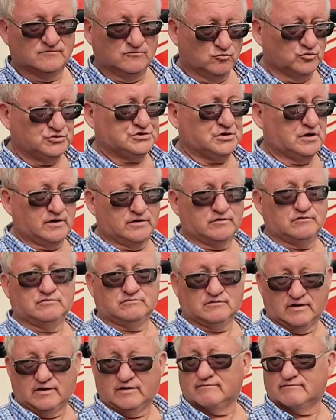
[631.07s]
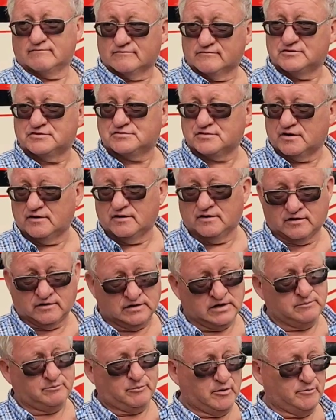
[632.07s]
We try to, yeah. We try to
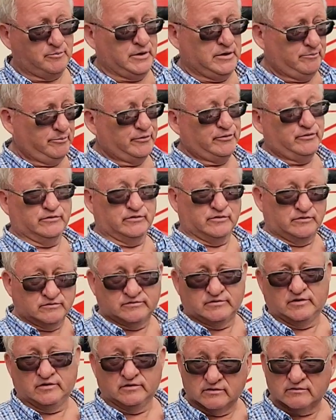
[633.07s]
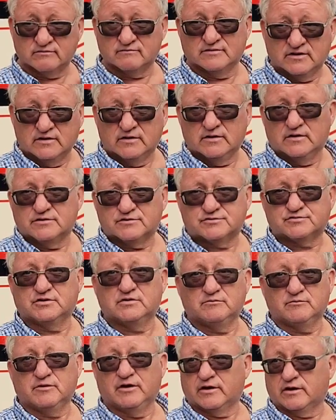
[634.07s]
keep our people and uh, treat
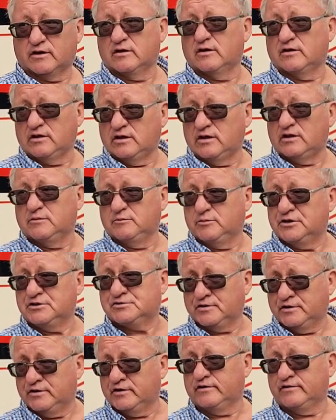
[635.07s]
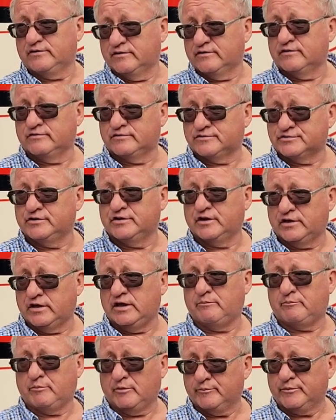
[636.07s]
them like they need to be treated, uh, so you
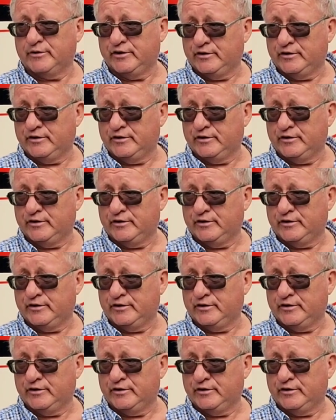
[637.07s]
keep them.